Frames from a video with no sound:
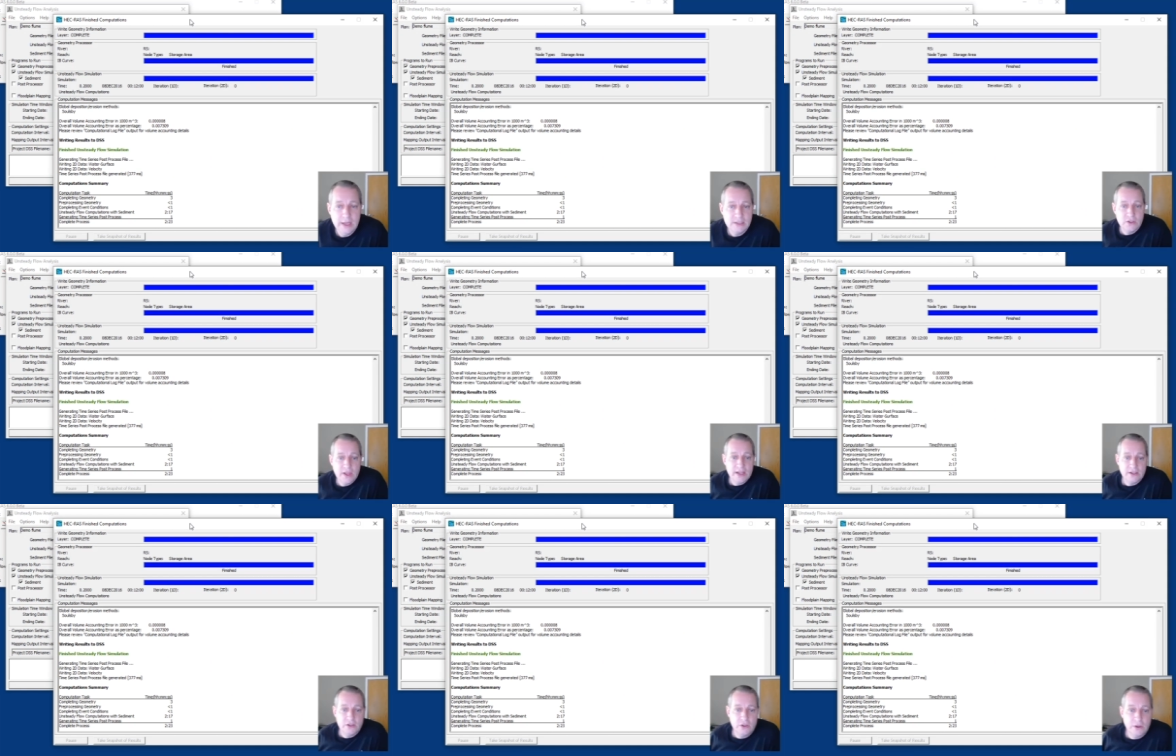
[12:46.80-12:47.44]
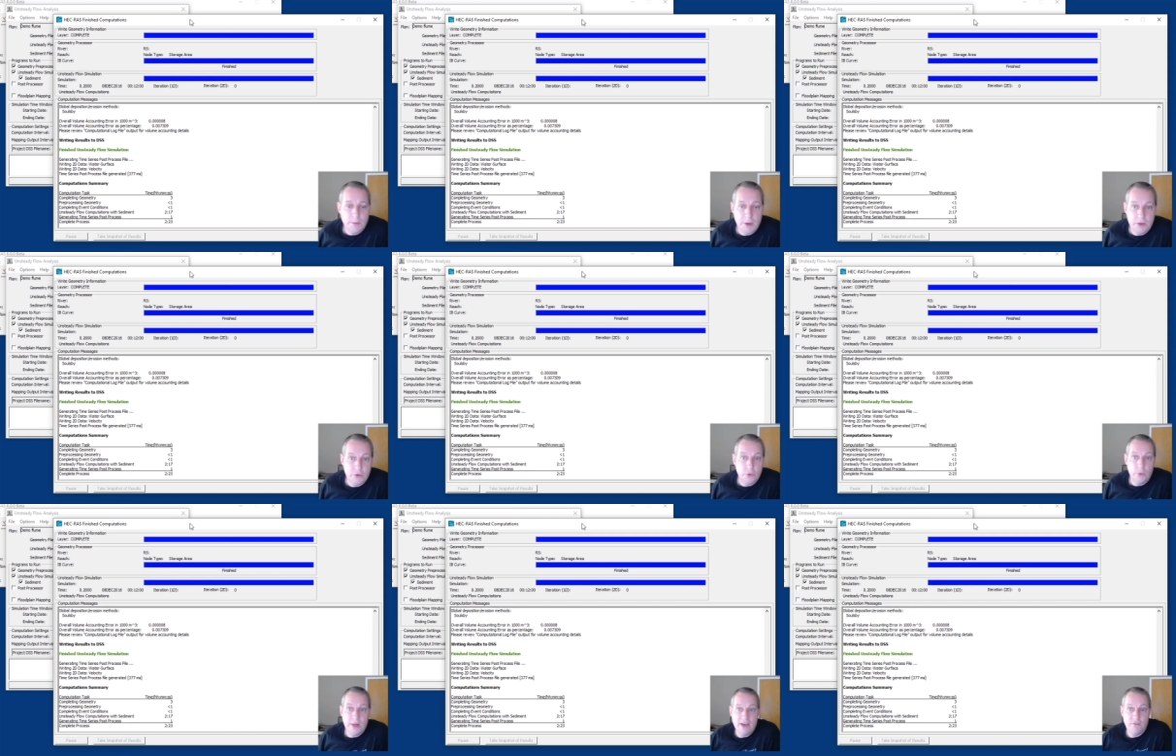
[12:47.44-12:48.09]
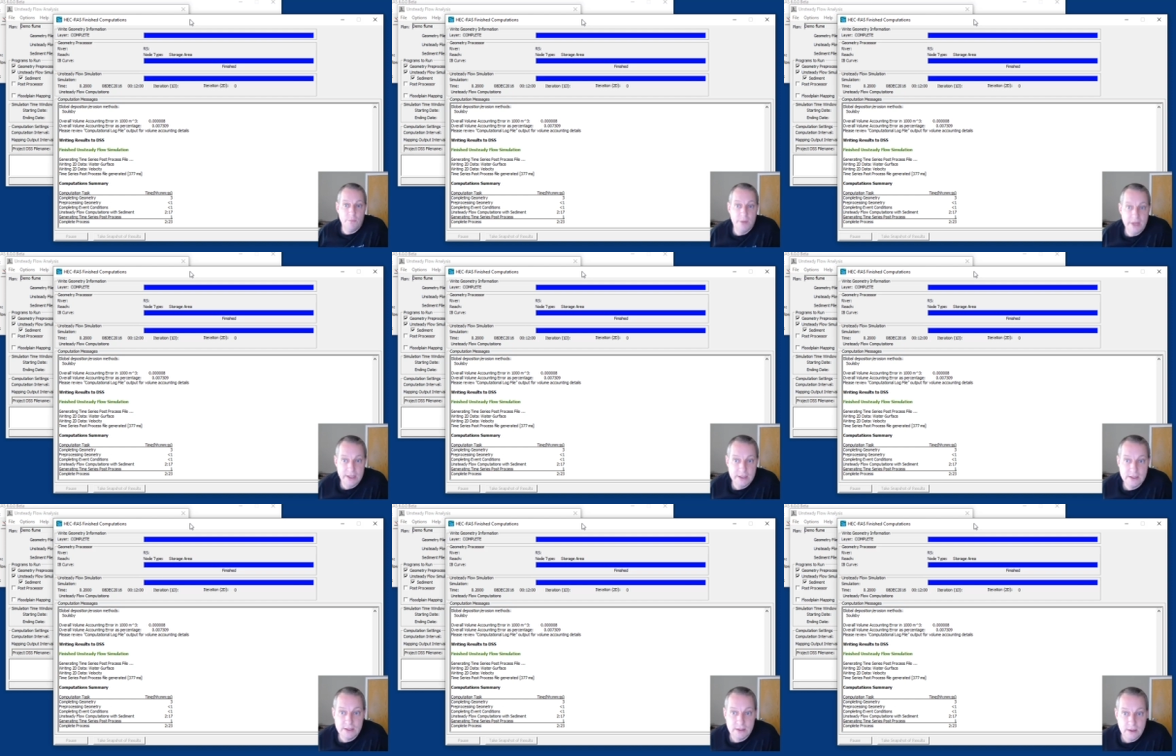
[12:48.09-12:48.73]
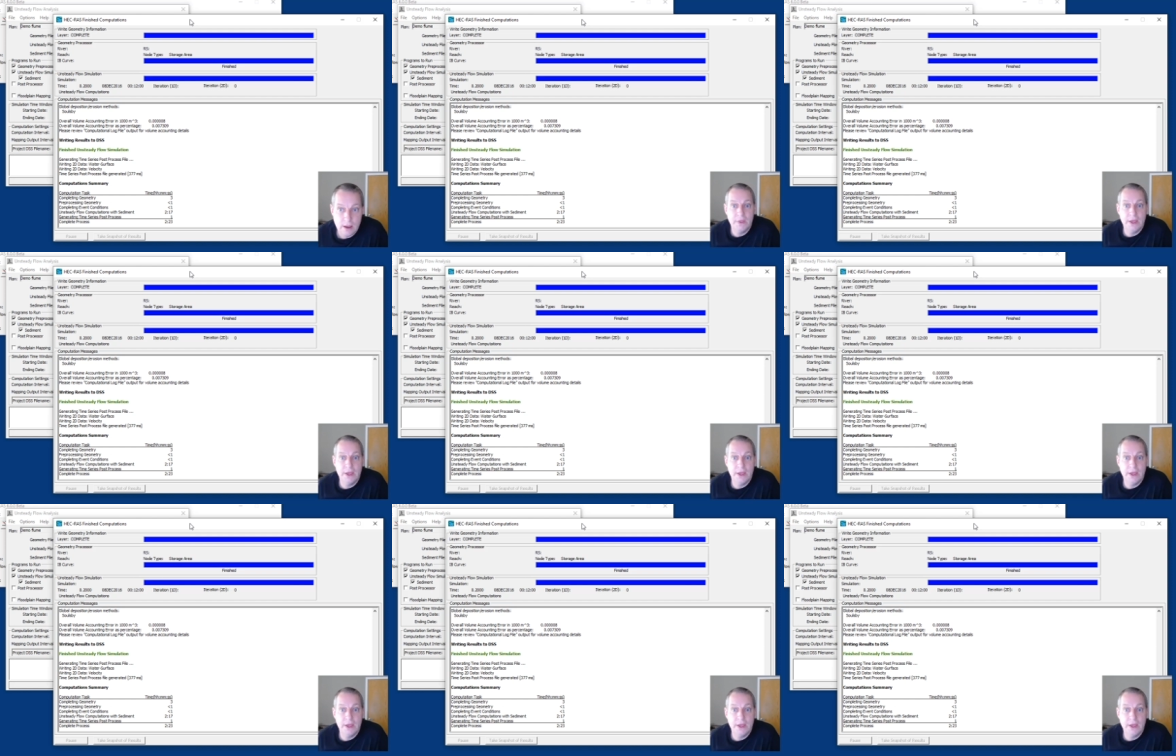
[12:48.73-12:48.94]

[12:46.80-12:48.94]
And so that took about 2.5 minutes.